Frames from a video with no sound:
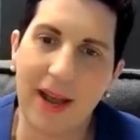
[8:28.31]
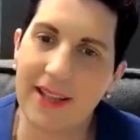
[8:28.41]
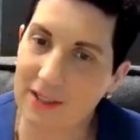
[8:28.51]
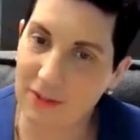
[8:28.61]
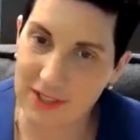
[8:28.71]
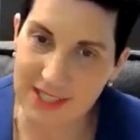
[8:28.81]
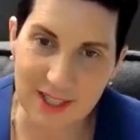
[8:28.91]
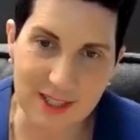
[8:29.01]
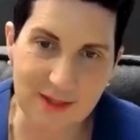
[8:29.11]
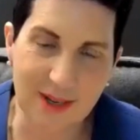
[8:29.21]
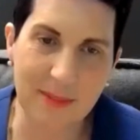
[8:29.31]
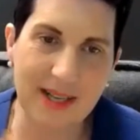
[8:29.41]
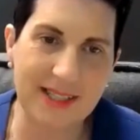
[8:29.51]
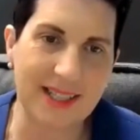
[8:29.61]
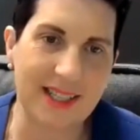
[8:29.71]
There's physios doing
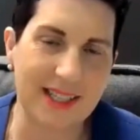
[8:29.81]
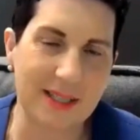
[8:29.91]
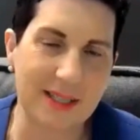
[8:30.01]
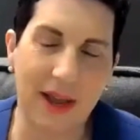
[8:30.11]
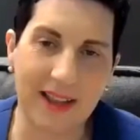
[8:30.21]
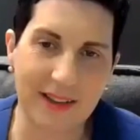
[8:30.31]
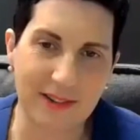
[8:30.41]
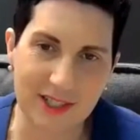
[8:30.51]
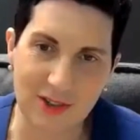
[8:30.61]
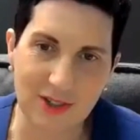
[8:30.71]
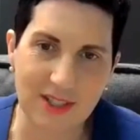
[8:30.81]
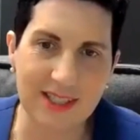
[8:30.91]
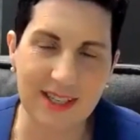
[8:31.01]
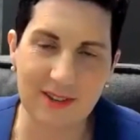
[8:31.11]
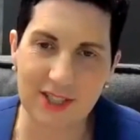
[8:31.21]
amazing things in pain. There are
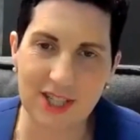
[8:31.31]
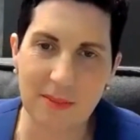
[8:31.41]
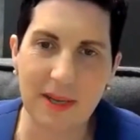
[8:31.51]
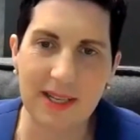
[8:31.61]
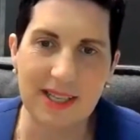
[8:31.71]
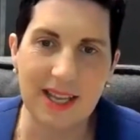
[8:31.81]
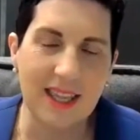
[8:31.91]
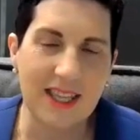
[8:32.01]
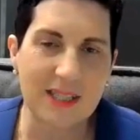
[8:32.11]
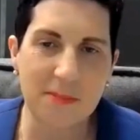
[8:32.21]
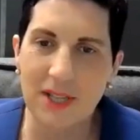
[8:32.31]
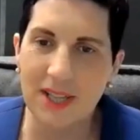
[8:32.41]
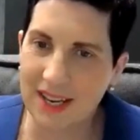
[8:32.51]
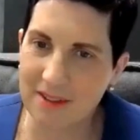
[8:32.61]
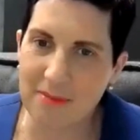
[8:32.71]
doctors, there are GPs. There's
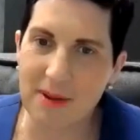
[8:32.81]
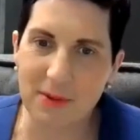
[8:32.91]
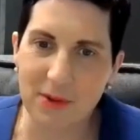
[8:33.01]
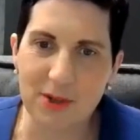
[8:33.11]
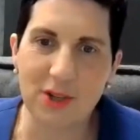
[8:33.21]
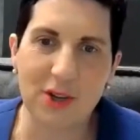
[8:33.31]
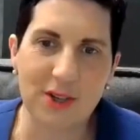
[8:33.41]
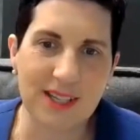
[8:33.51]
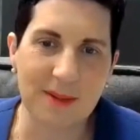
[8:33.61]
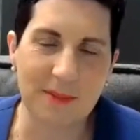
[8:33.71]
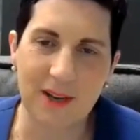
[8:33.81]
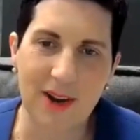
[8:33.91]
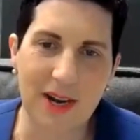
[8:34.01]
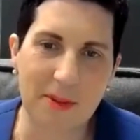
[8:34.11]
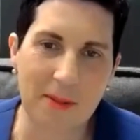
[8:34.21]
plenty of people who know something
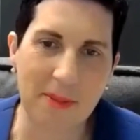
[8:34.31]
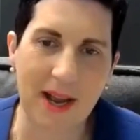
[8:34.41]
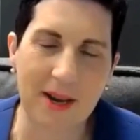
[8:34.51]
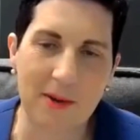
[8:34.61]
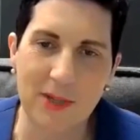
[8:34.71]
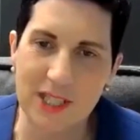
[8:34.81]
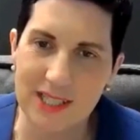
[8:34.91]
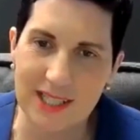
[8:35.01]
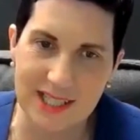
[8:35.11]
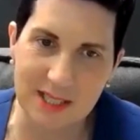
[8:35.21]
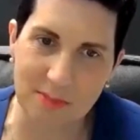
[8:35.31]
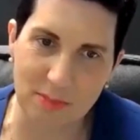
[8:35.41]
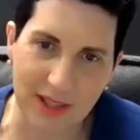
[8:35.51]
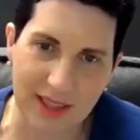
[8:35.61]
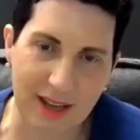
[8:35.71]
great about pain, and we just need to
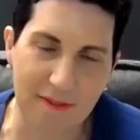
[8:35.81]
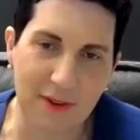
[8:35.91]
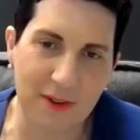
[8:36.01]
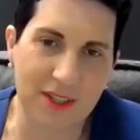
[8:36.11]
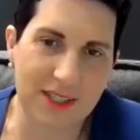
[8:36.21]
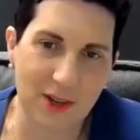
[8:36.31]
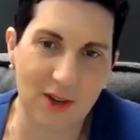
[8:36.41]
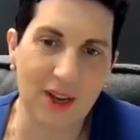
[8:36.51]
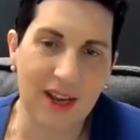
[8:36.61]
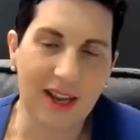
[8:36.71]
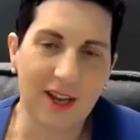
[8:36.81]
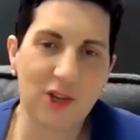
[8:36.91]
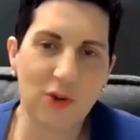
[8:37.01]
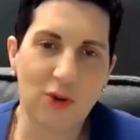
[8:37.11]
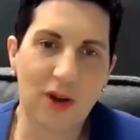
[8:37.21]
spread that further. So
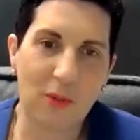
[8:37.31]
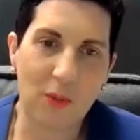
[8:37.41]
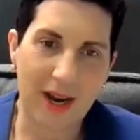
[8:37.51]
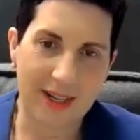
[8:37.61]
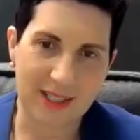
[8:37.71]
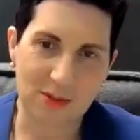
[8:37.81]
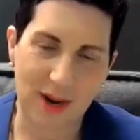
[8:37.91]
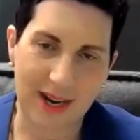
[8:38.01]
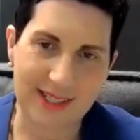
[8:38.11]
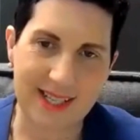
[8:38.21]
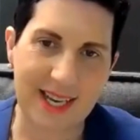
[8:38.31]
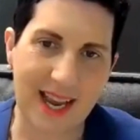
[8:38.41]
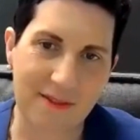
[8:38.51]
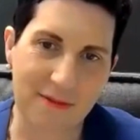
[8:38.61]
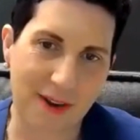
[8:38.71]
your awareness raising
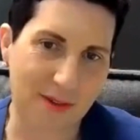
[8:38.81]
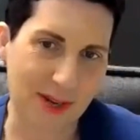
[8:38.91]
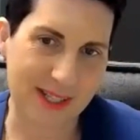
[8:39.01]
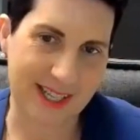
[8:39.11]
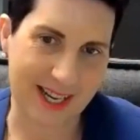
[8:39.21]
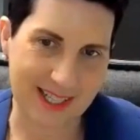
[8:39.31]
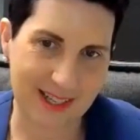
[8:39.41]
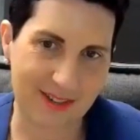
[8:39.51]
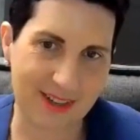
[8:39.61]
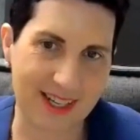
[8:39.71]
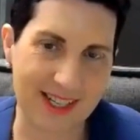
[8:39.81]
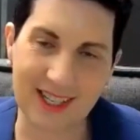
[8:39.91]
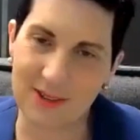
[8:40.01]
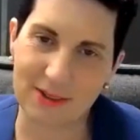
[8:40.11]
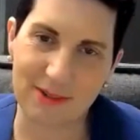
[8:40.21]
and fundraising activity,
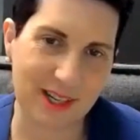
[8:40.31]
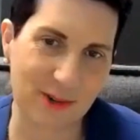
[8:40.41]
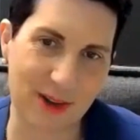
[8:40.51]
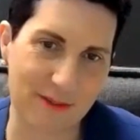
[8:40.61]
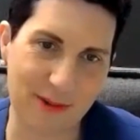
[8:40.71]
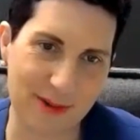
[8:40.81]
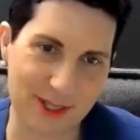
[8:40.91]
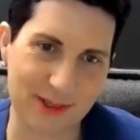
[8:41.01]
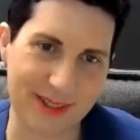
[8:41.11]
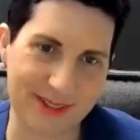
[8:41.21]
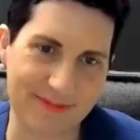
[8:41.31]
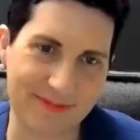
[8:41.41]
we're really looking forward to it.